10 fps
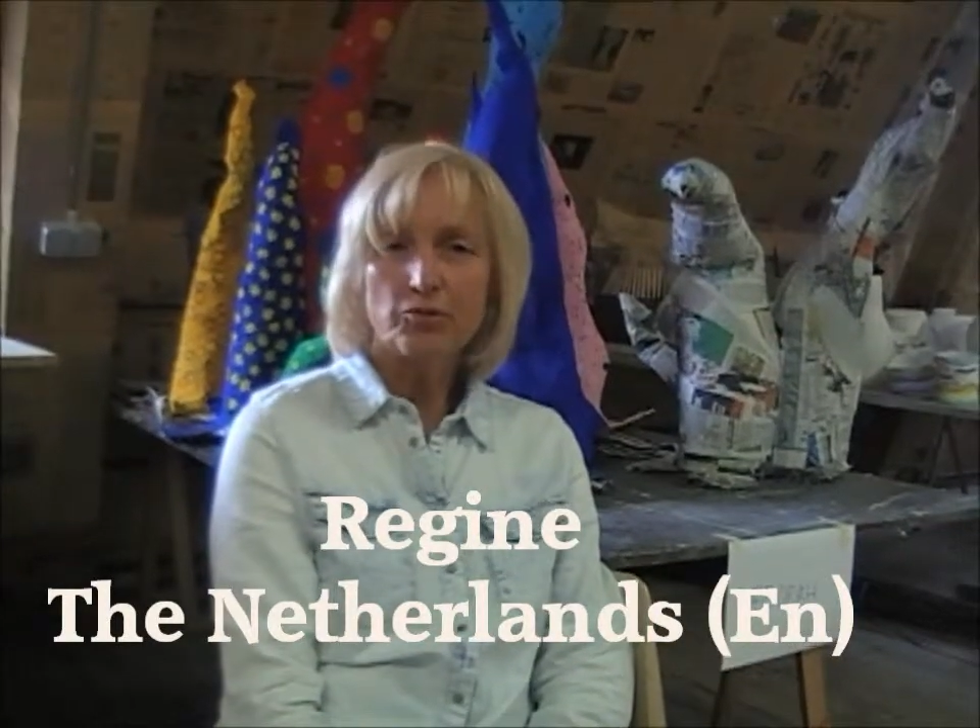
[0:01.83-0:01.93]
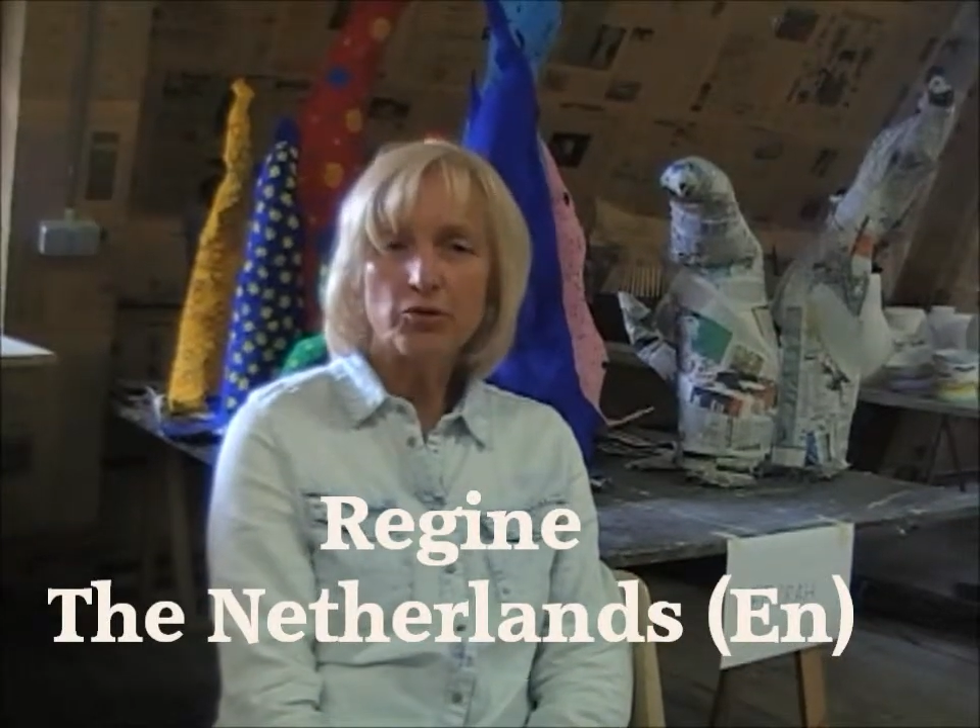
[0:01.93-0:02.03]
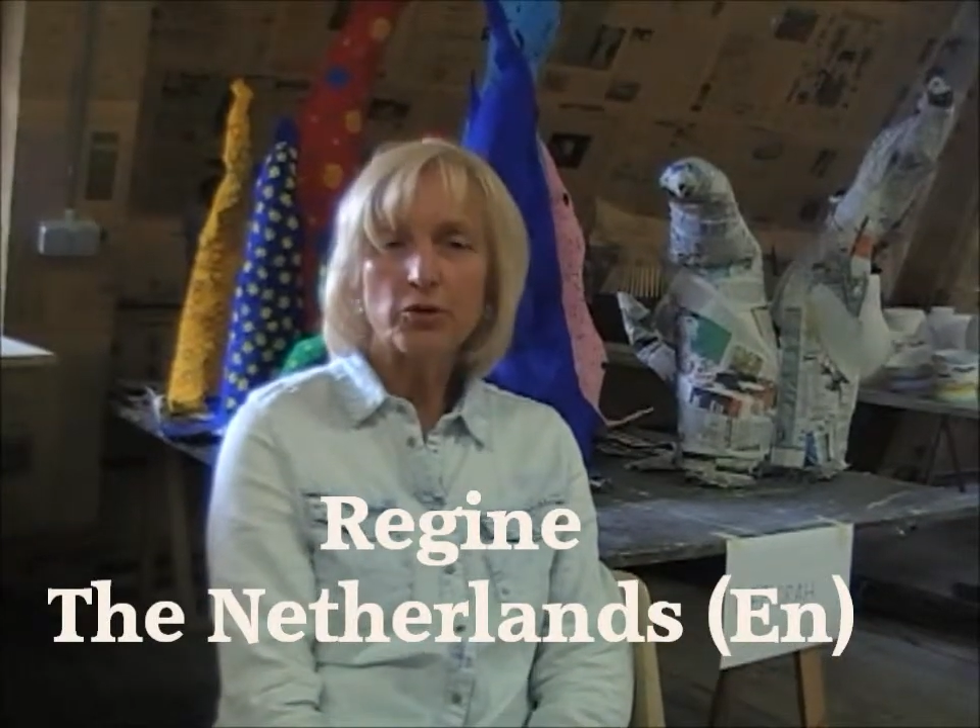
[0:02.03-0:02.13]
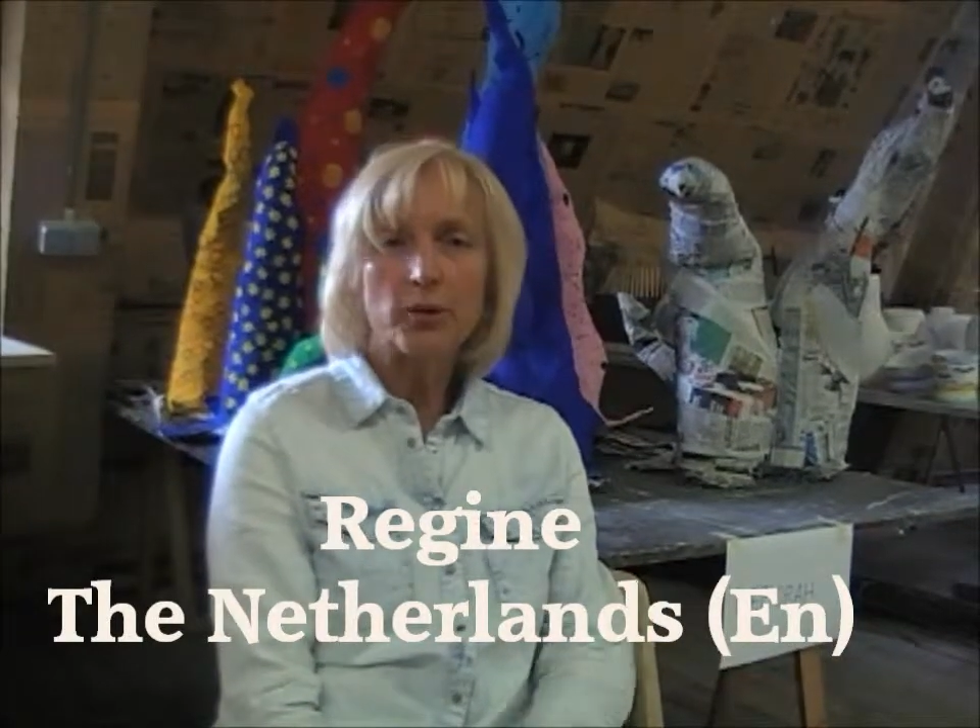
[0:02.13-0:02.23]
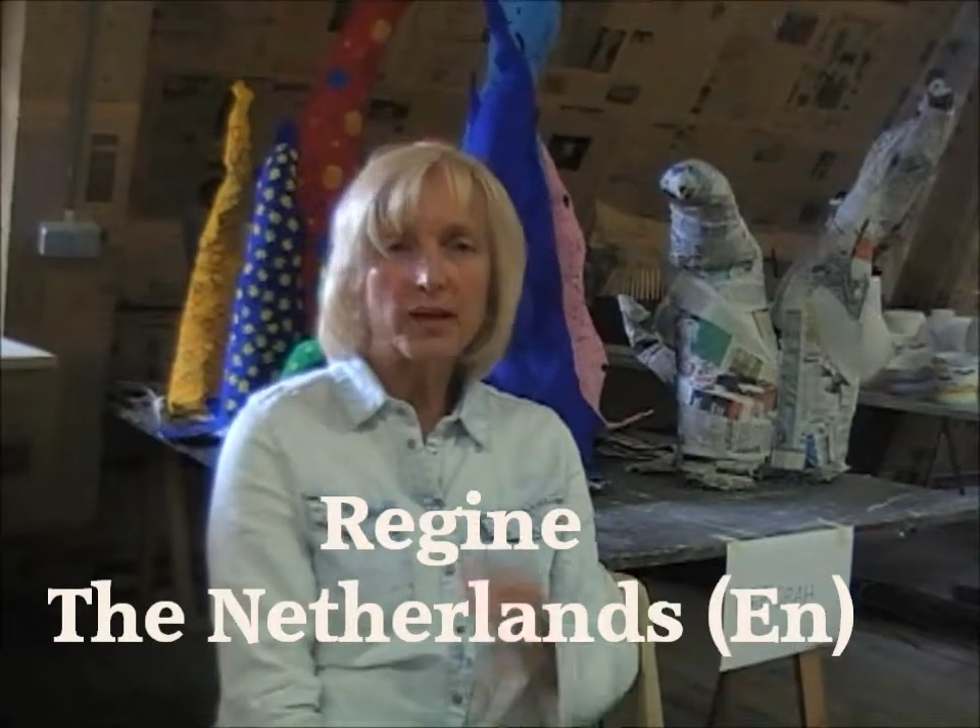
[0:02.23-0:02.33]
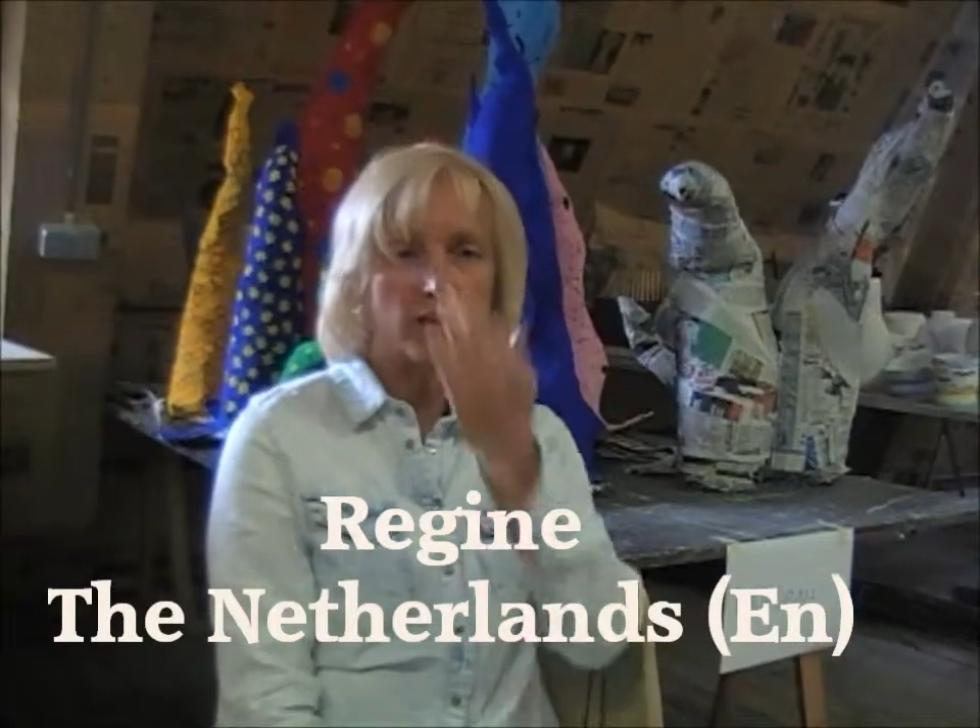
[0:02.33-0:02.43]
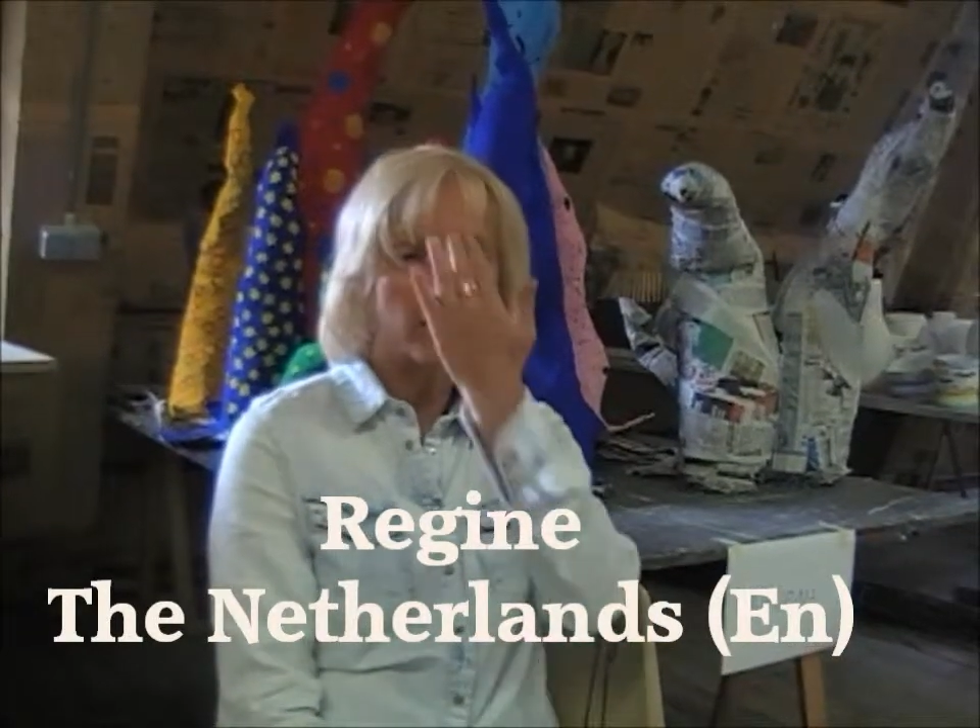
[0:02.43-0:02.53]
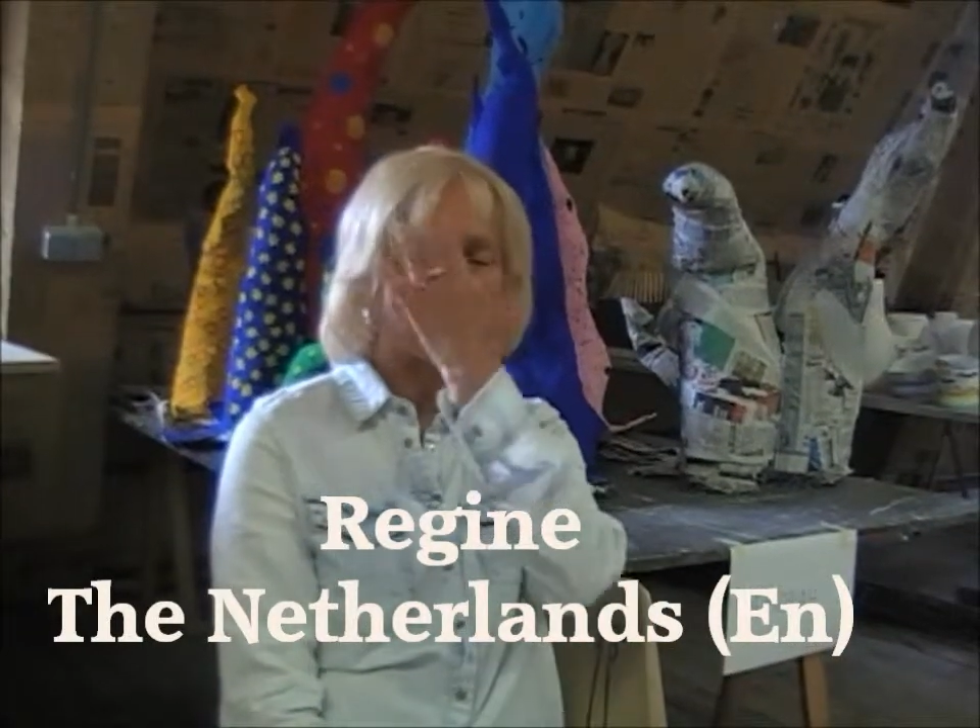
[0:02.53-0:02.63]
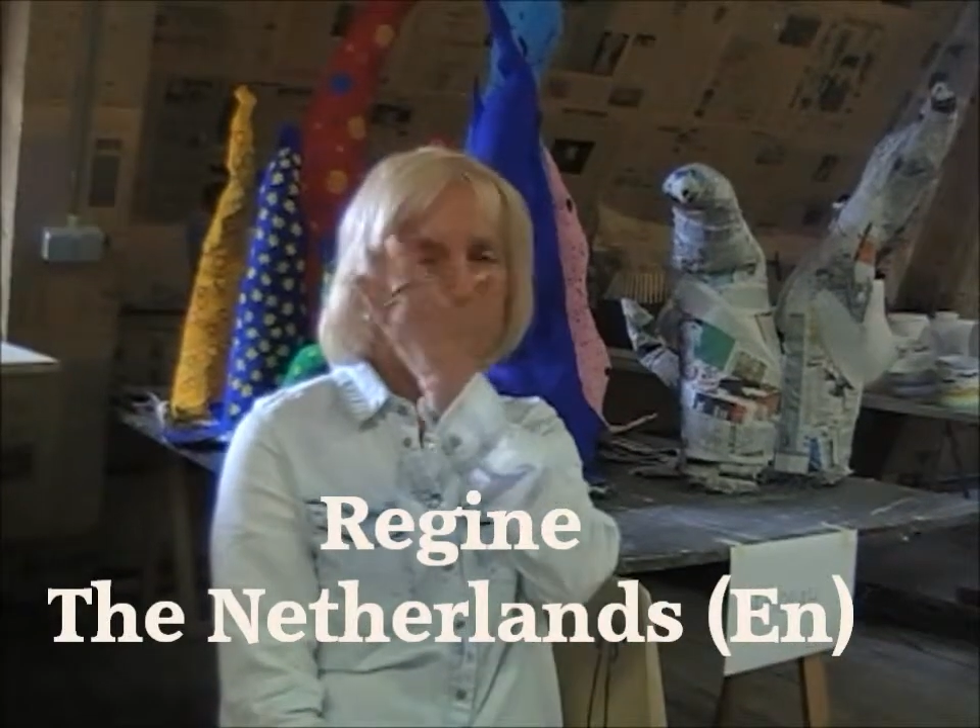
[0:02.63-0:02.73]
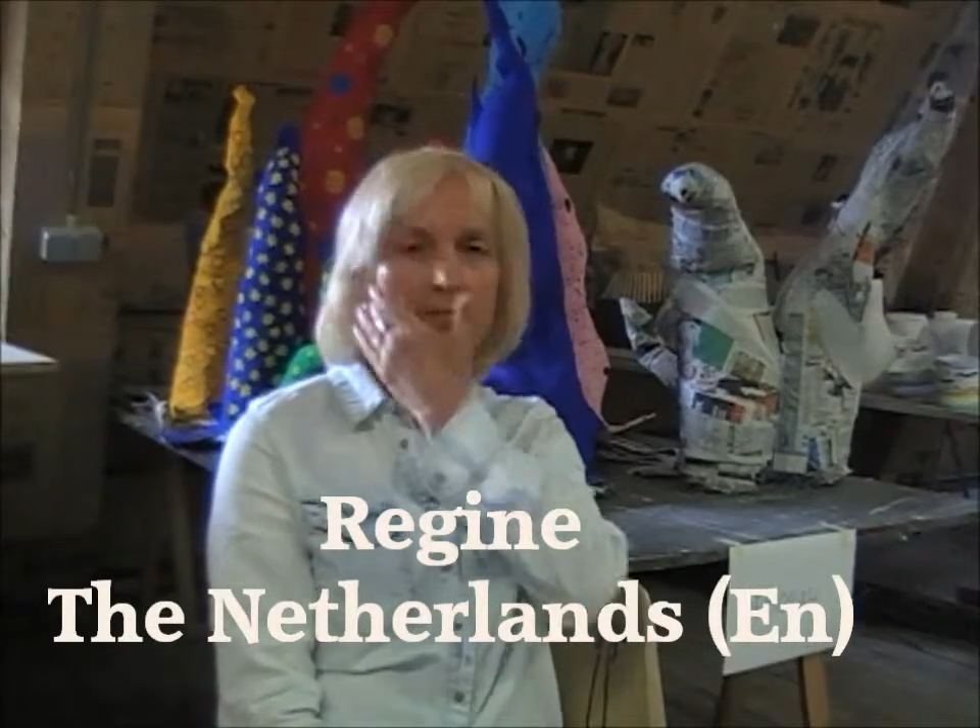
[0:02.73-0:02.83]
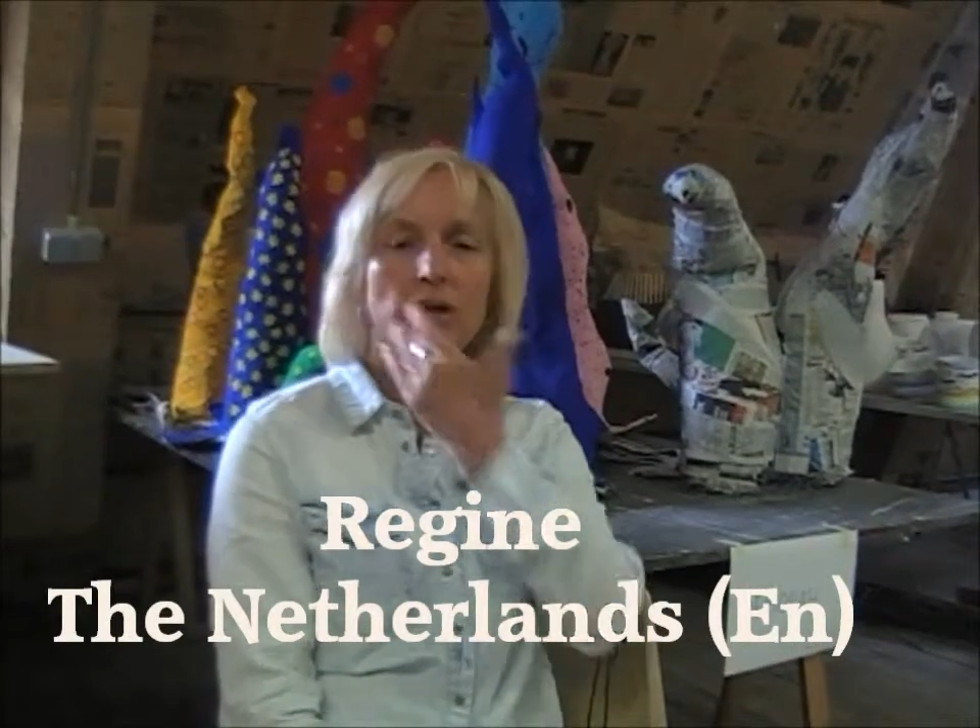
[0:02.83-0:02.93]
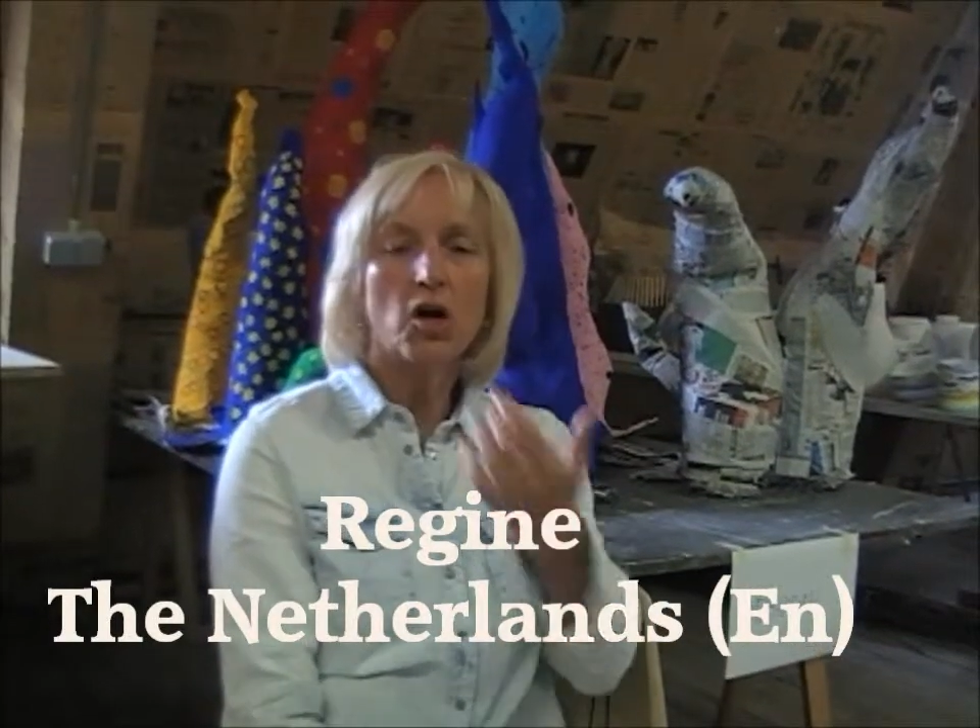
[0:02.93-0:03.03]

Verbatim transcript: following an